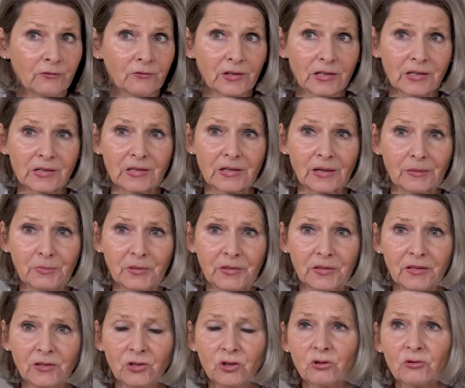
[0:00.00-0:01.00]
At the
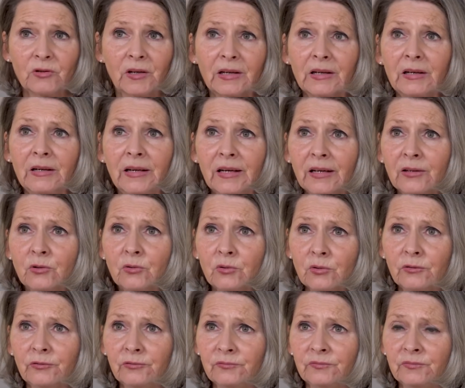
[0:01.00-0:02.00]
beginning, I was able to explain
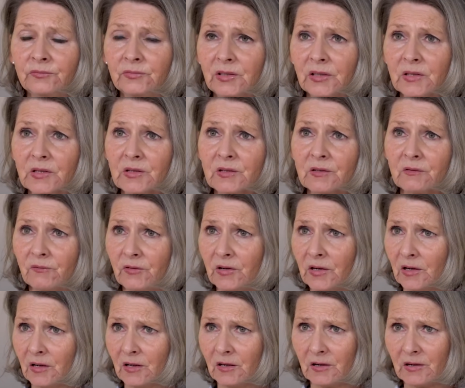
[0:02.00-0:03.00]
to you that
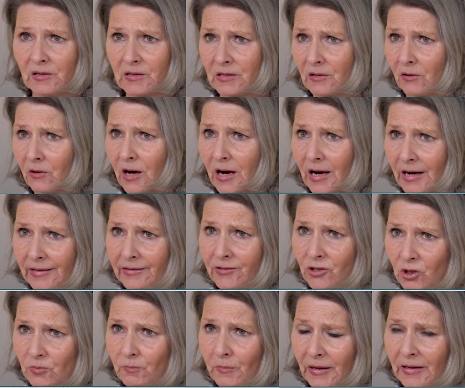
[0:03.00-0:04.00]
we also store this in the
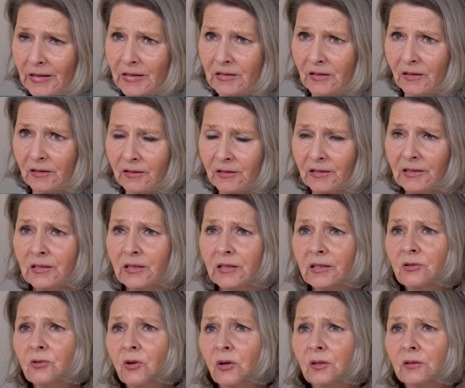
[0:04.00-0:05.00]
bones, in the
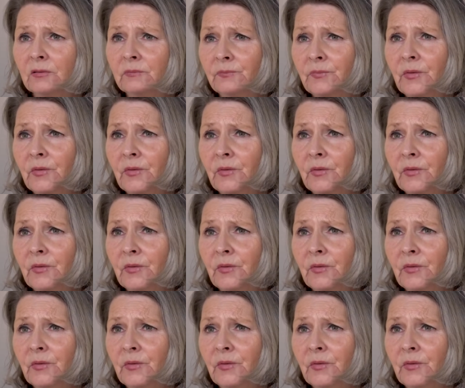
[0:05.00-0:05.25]
organs.